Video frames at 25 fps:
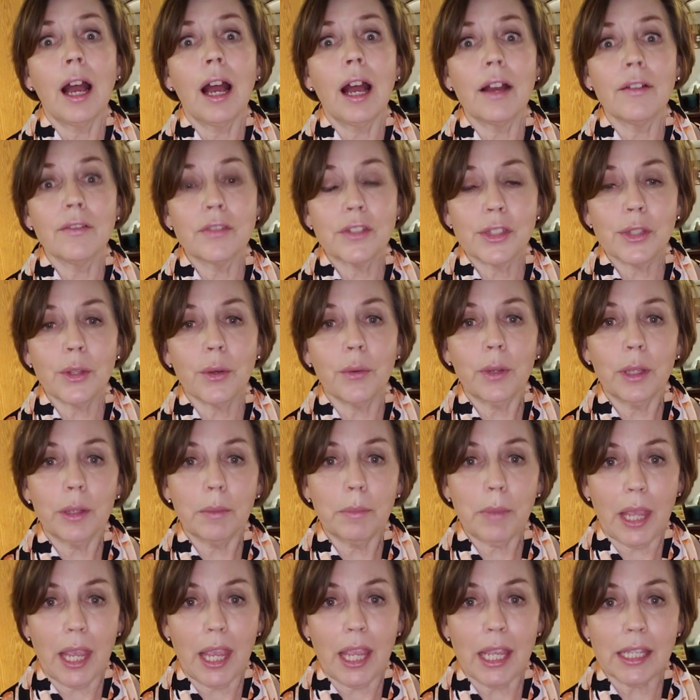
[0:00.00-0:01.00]
of sewing
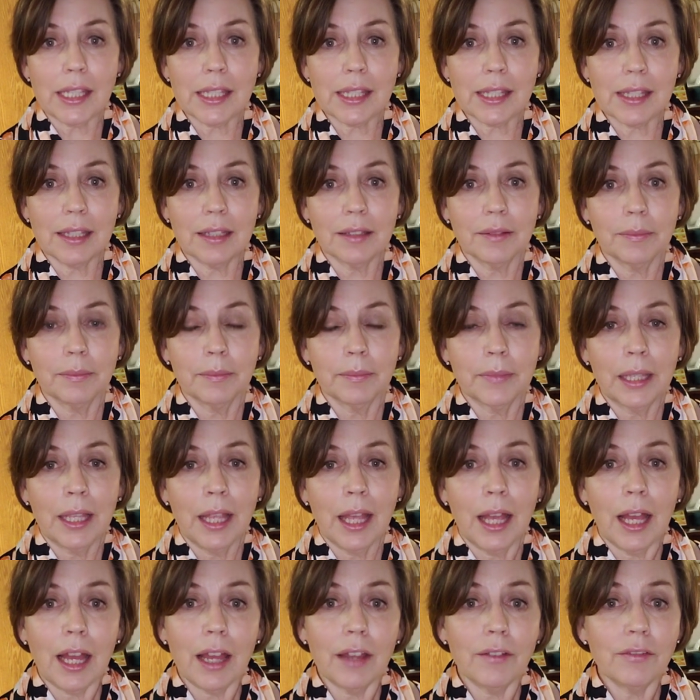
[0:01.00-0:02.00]
makes.
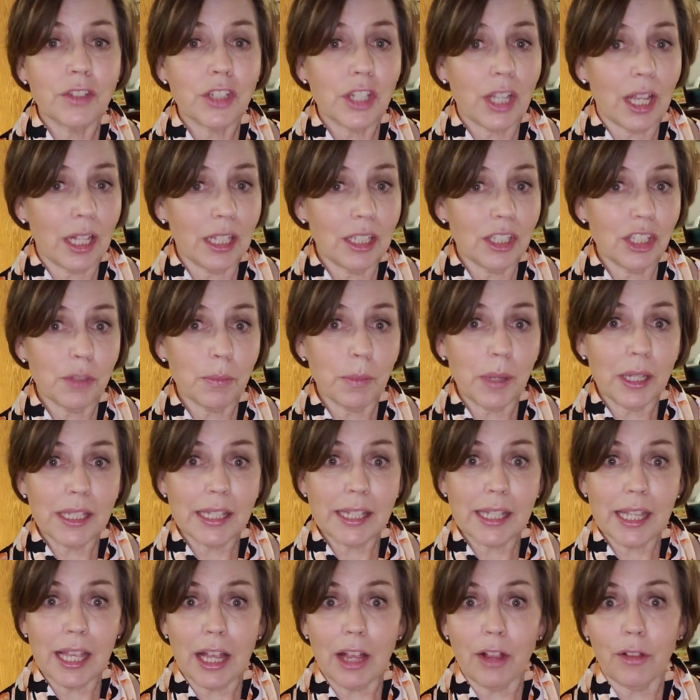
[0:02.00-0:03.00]
I've challenged
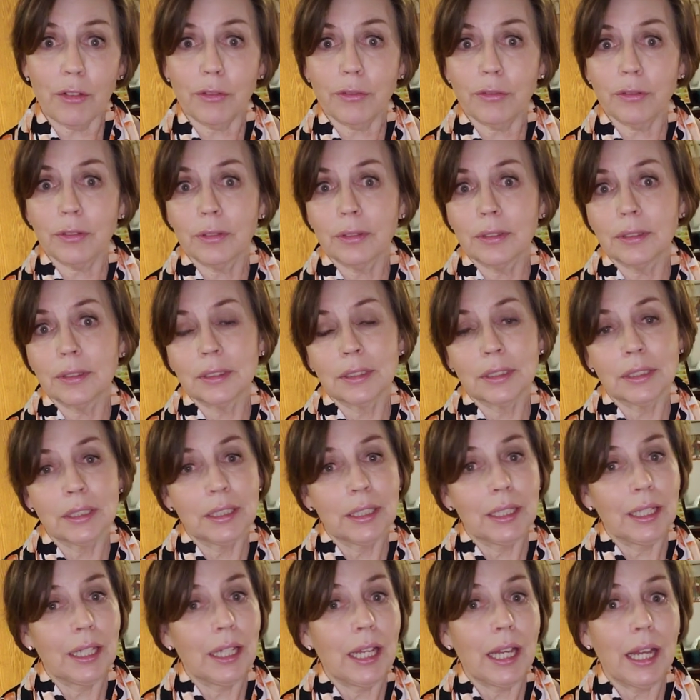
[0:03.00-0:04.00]
myself.
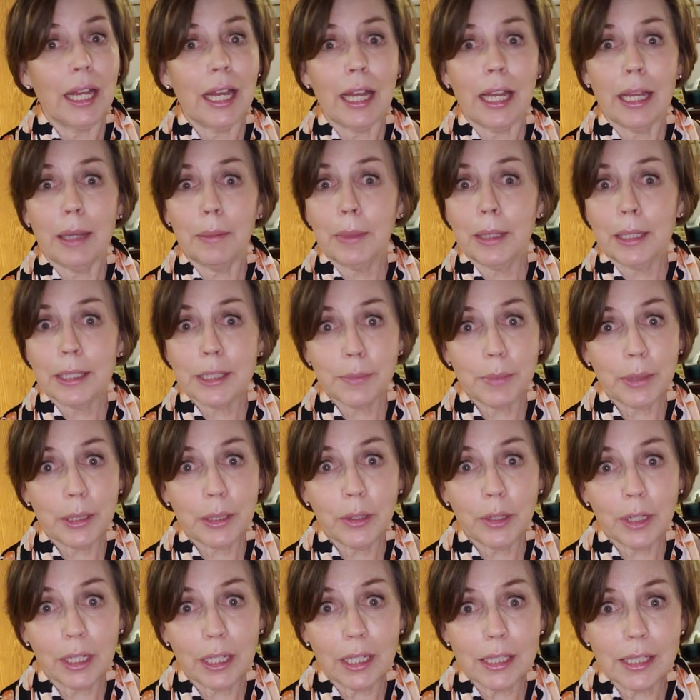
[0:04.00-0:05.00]
I must be
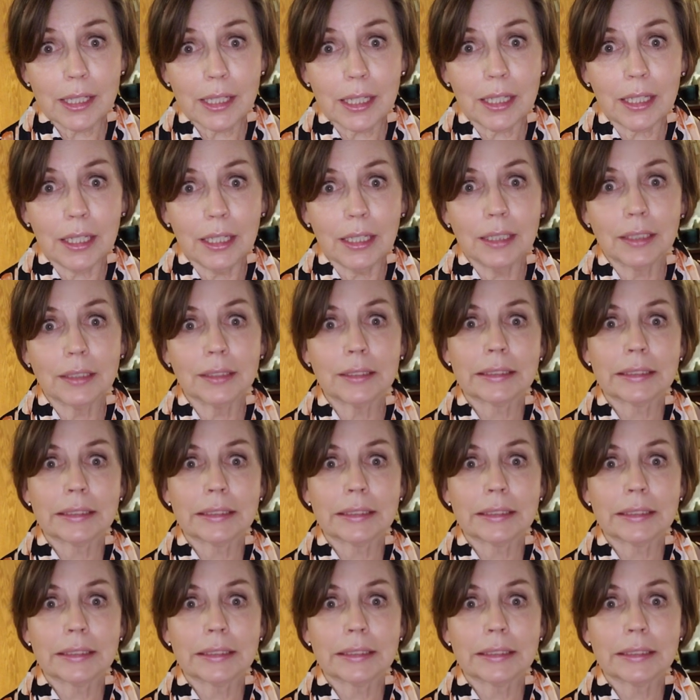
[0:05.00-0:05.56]
crazy.